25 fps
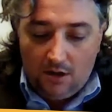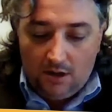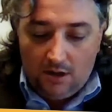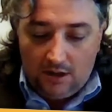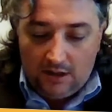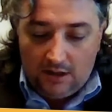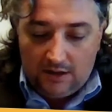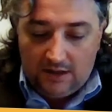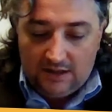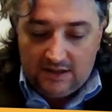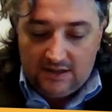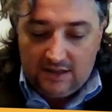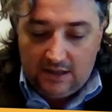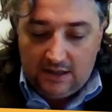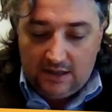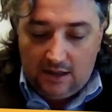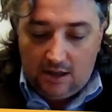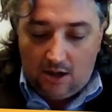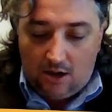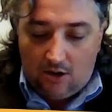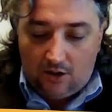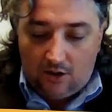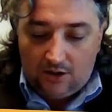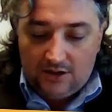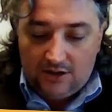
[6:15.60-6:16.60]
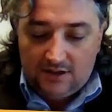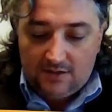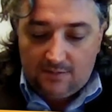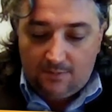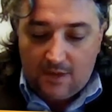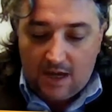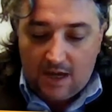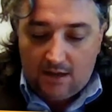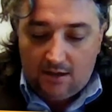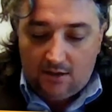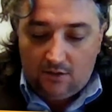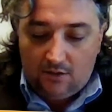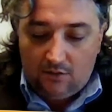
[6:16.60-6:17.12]
It is the Lord's
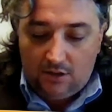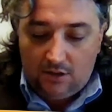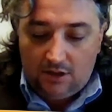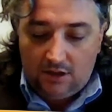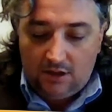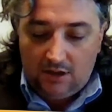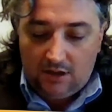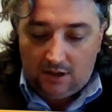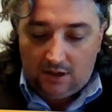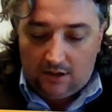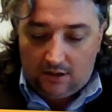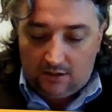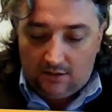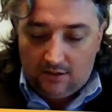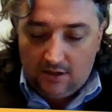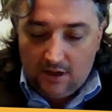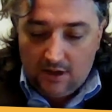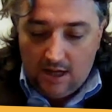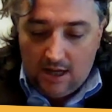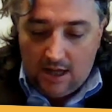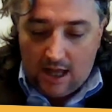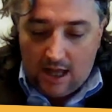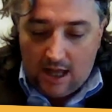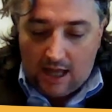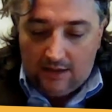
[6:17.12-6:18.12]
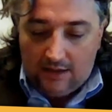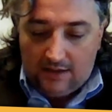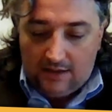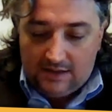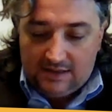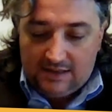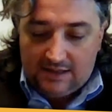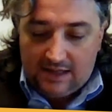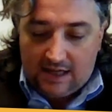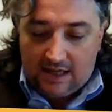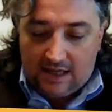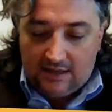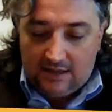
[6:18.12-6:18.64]
meadow here, and the
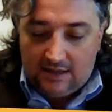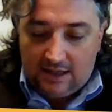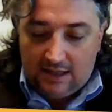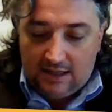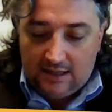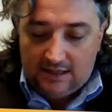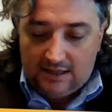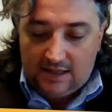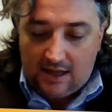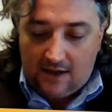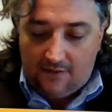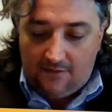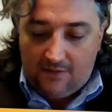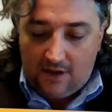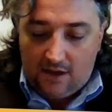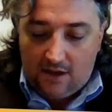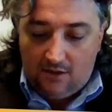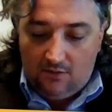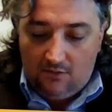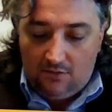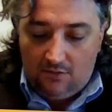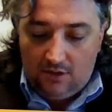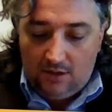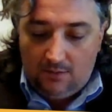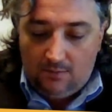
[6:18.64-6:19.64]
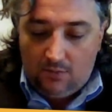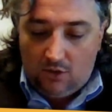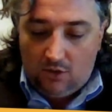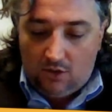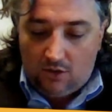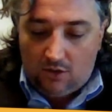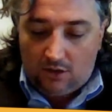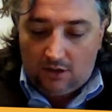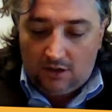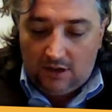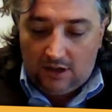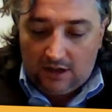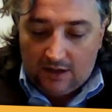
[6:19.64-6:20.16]
Sundays have only
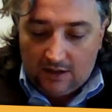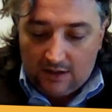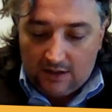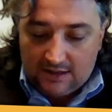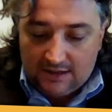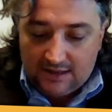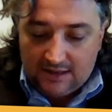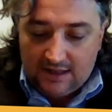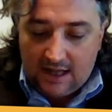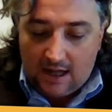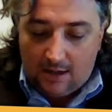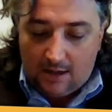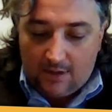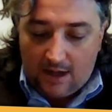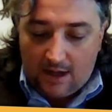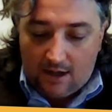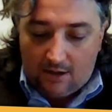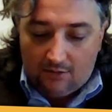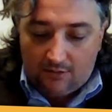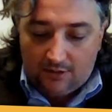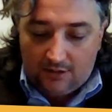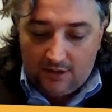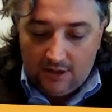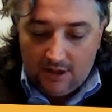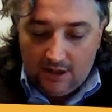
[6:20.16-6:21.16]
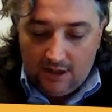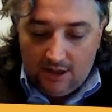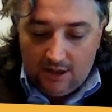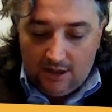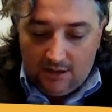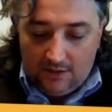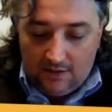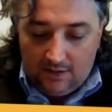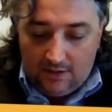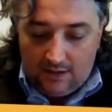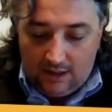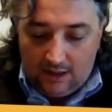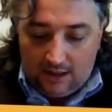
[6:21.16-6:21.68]
mornings. Come out.
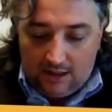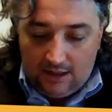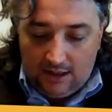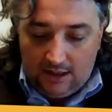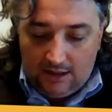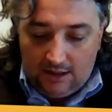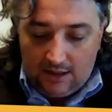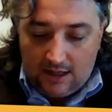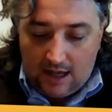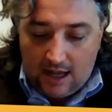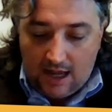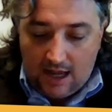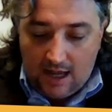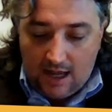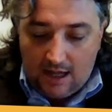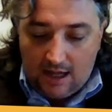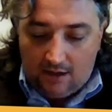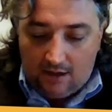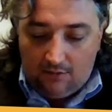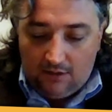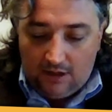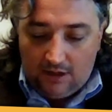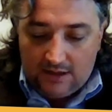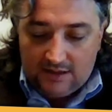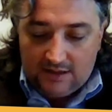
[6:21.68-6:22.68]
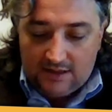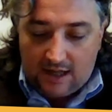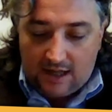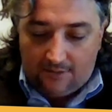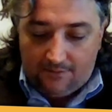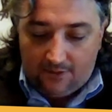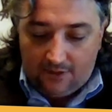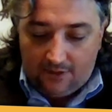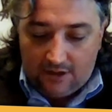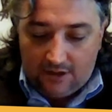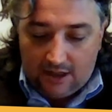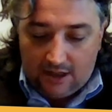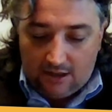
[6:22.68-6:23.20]
The clean air will
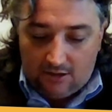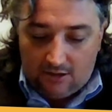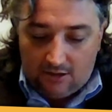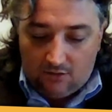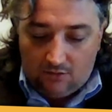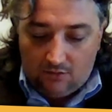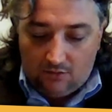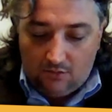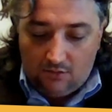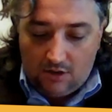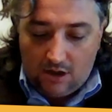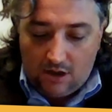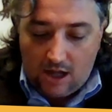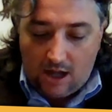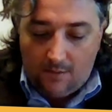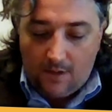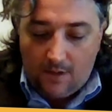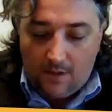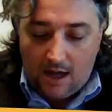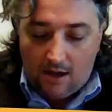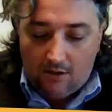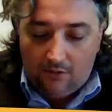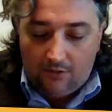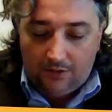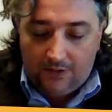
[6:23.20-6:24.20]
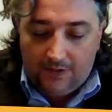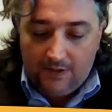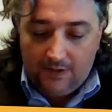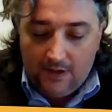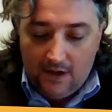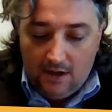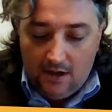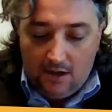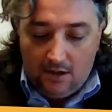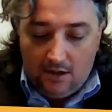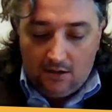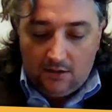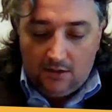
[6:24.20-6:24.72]
suffocate you. Come out.
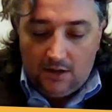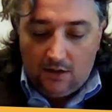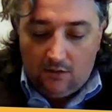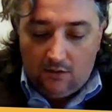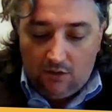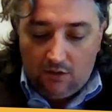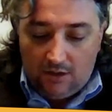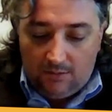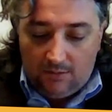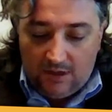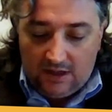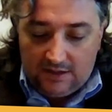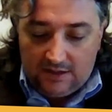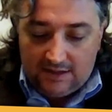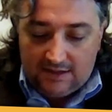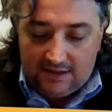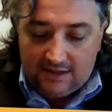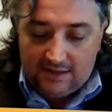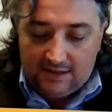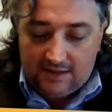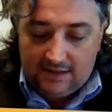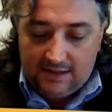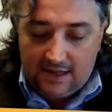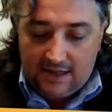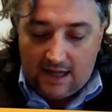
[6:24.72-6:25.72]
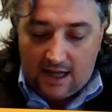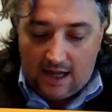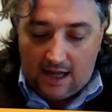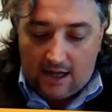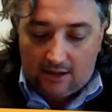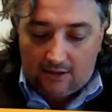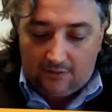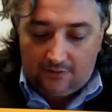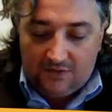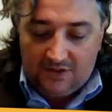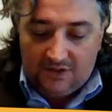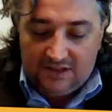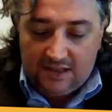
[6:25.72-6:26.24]
The women's
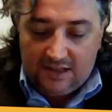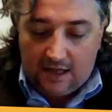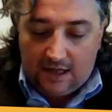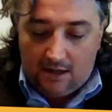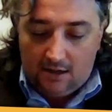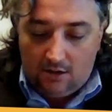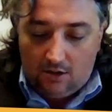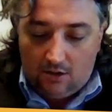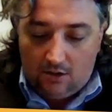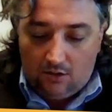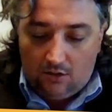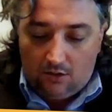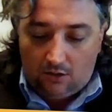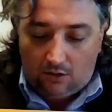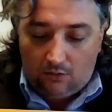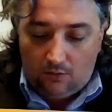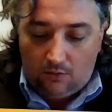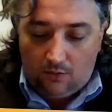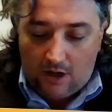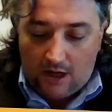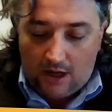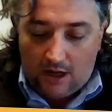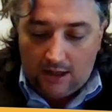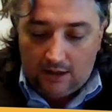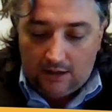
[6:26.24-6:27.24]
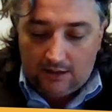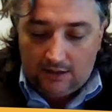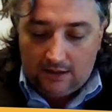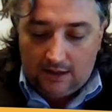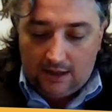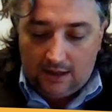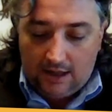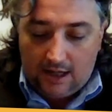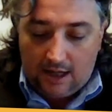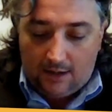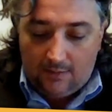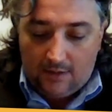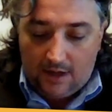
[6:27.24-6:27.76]
scarves are all white.
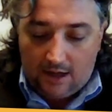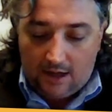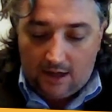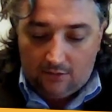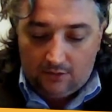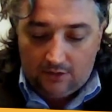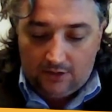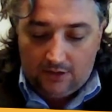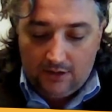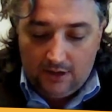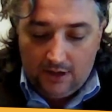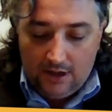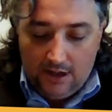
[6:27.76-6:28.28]
Come out.